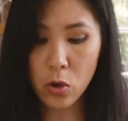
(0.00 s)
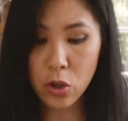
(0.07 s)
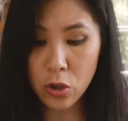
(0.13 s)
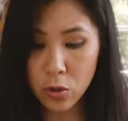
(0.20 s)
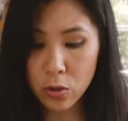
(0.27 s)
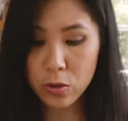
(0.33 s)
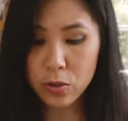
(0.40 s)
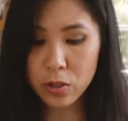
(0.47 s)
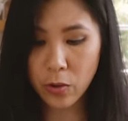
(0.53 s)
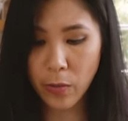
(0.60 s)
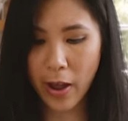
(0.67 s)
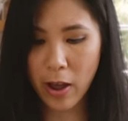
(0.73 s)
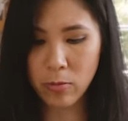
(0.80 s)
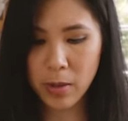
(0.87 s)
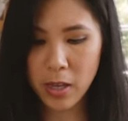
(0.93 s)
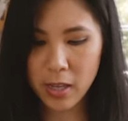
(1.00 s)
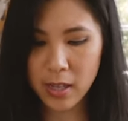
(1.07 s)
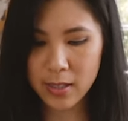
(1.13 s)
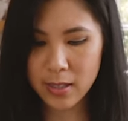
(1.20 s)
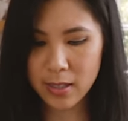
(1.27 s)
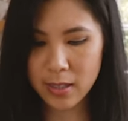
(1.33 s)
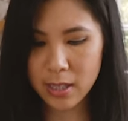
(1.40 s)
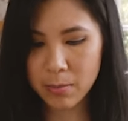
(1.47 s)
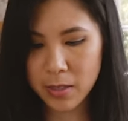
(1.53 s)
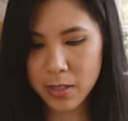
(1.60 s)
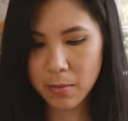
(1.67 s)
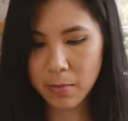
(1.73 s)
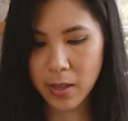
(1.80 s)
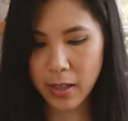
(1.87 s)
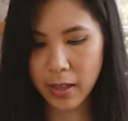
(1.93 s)
use ground meat because it seems
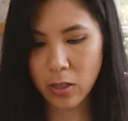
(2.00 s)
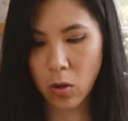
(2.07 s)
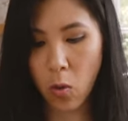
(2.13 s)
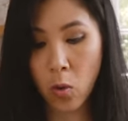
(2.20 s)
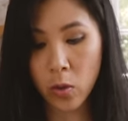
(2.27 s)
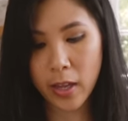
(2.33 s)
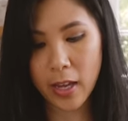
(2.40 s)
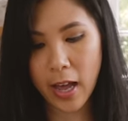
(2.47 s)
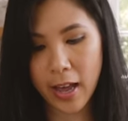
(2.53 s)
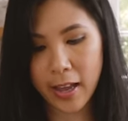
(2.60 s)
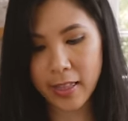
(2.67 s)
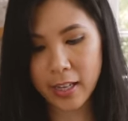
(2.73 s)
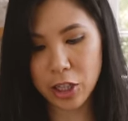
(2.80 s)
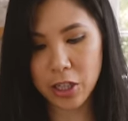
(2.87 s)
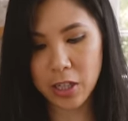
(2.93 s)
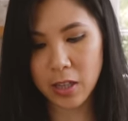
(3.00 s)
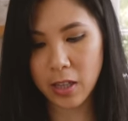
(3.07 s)
to be like the only kind that she